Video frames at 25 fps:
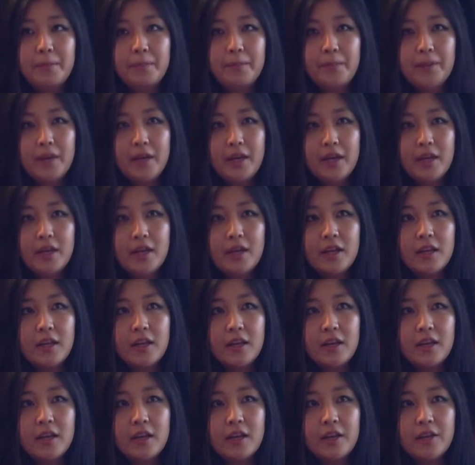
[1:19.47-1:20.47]
but
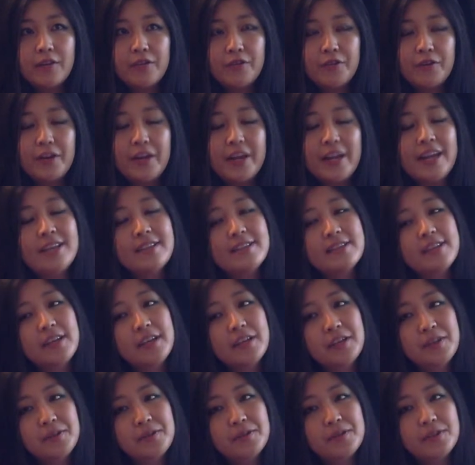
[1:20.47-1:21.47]
for an
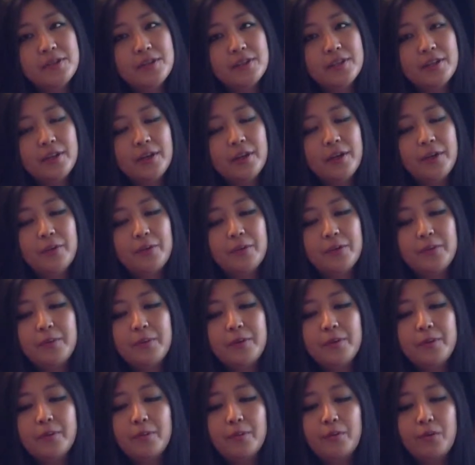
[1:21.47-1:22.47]
SI user, it would
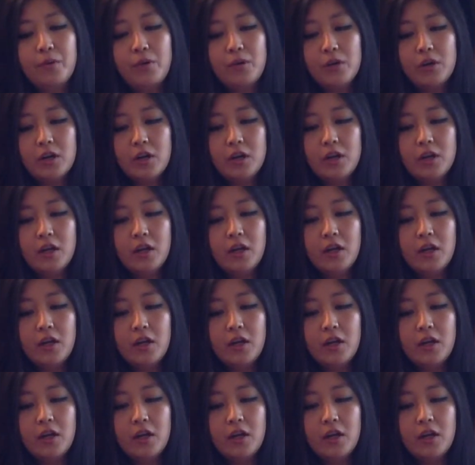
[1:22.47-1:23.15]
be more